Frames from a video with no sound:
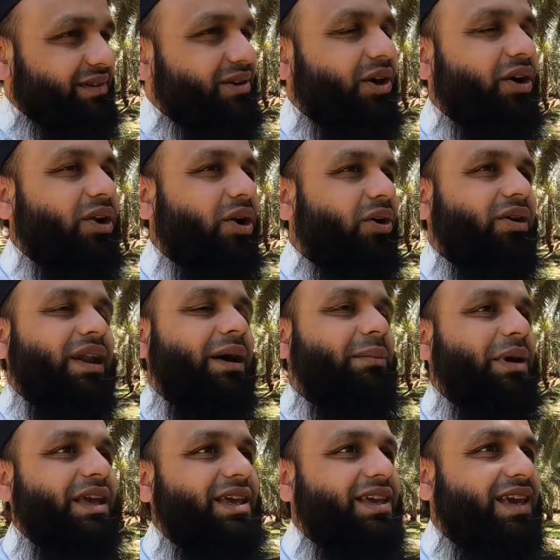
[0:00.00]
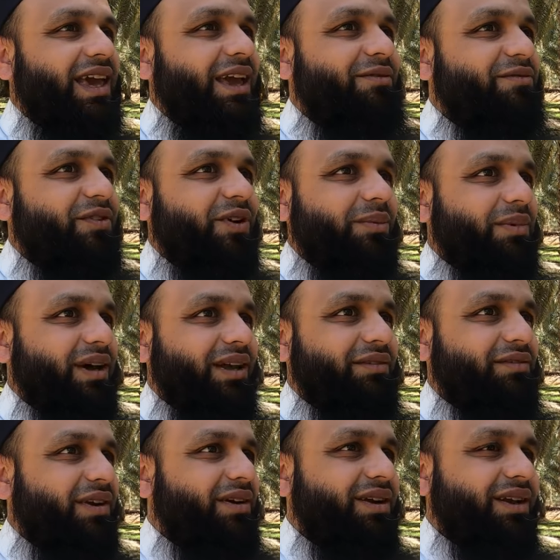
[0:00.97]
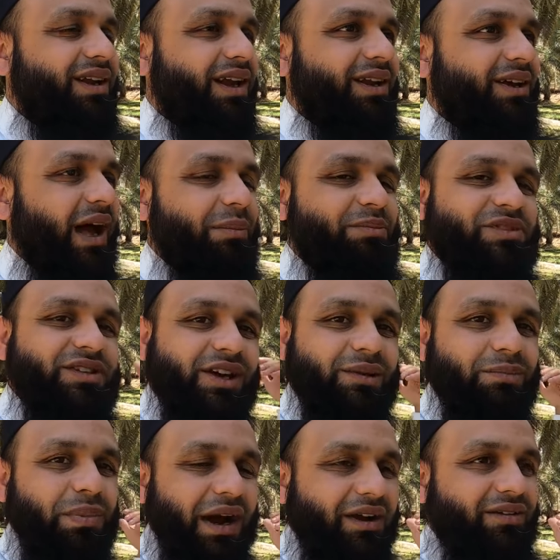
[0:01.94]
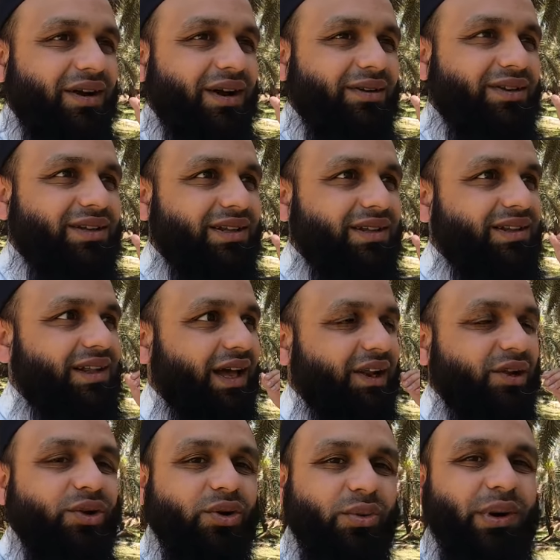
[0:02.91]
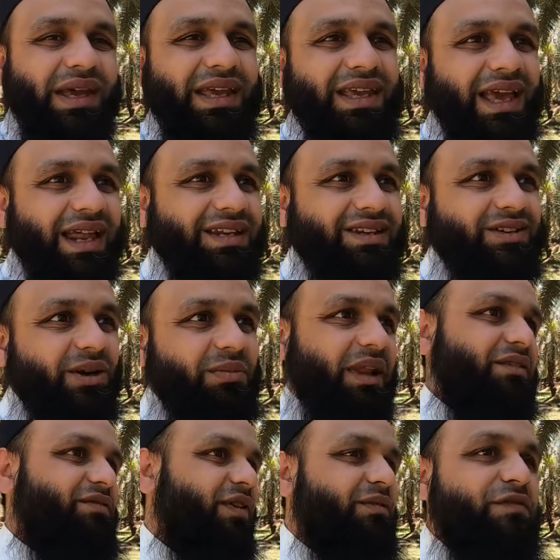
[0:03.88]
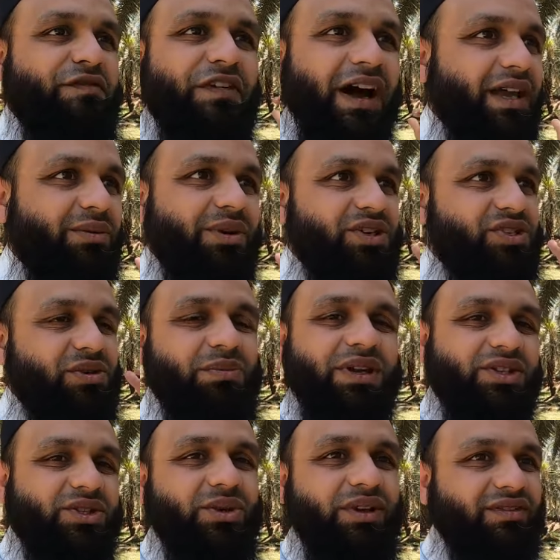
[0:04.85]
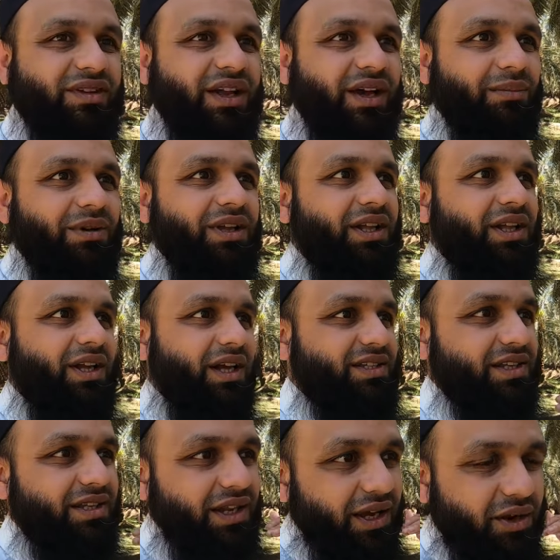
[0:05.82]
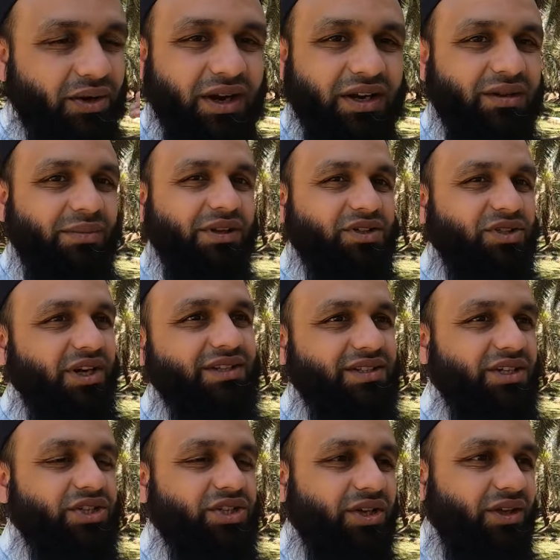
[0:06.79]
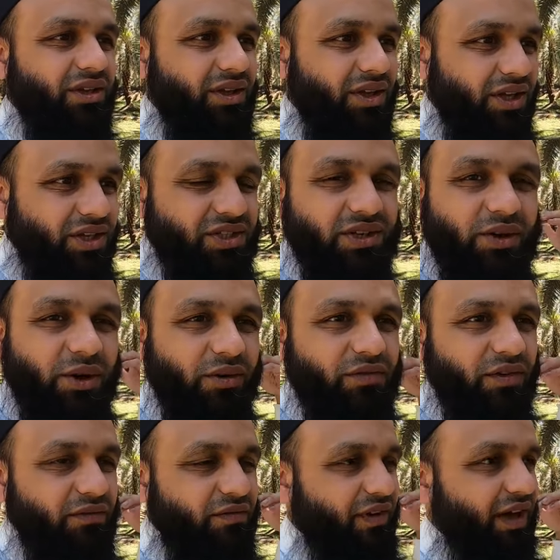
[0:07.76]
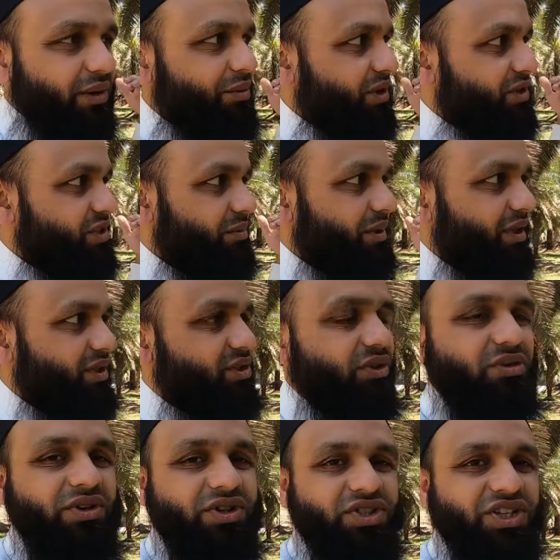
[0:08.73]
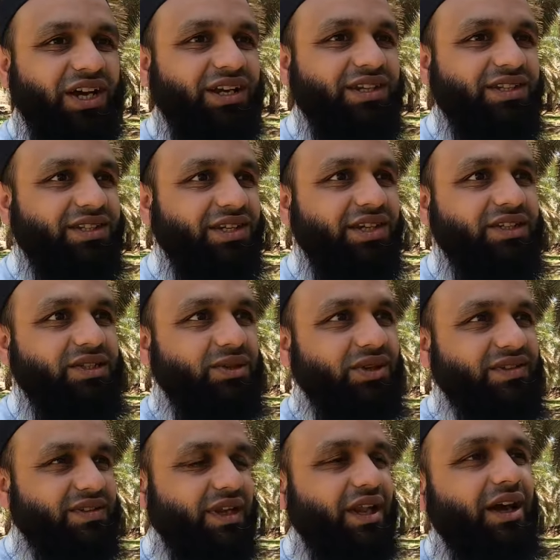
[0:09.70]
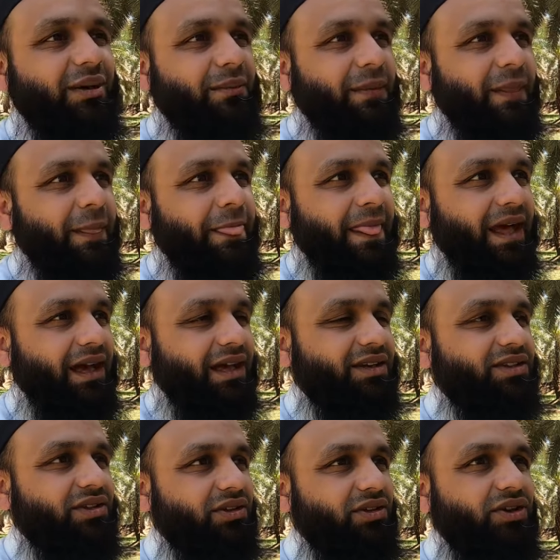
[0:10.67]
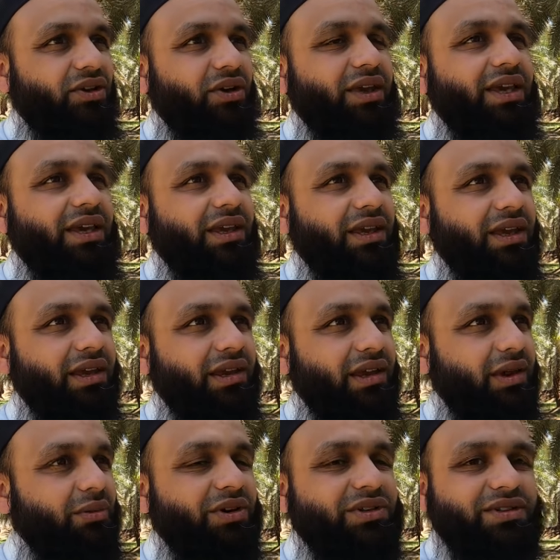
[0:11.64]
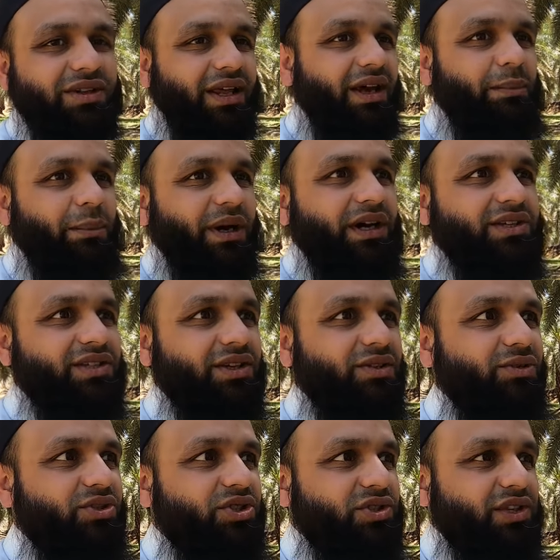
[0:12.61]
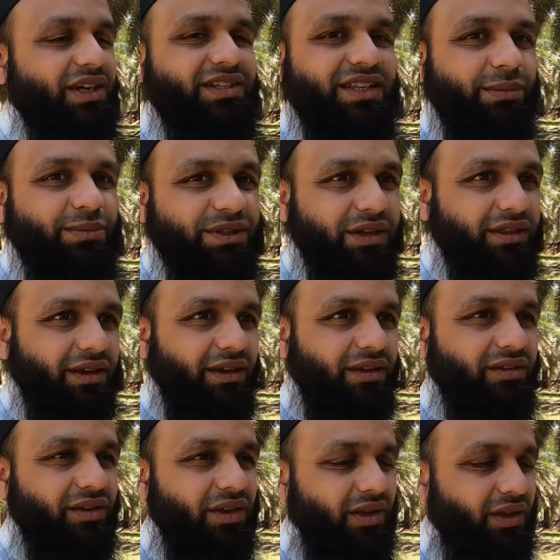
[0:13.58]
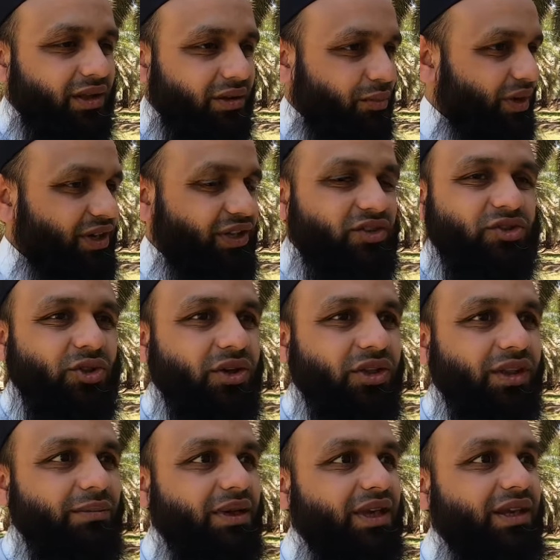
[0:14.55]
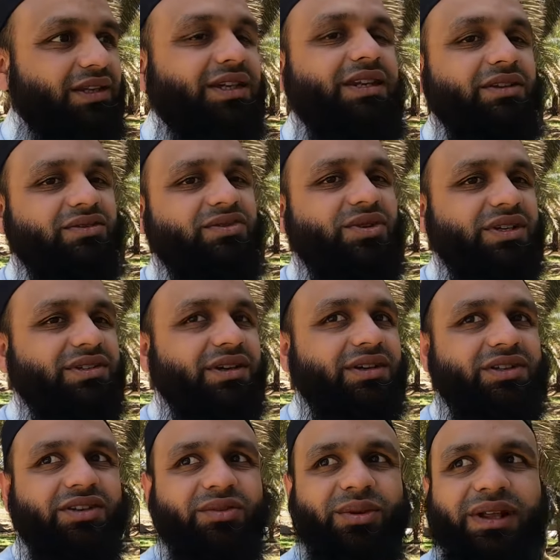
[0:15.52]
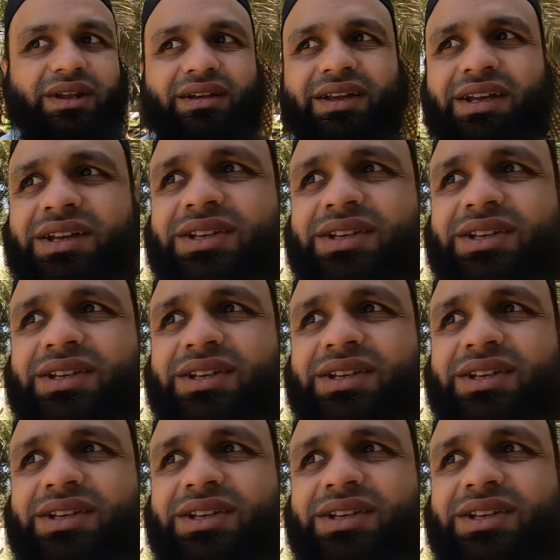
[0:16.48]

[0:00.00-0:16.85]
not a long line but he came from a very kind of absurd background and look where he ended up like from fire worshipping to islam it's an incredible transition to go from fire worshipping to christianity to islam and you know he he wasn't a person who just accepted things when he saw them he did his research as well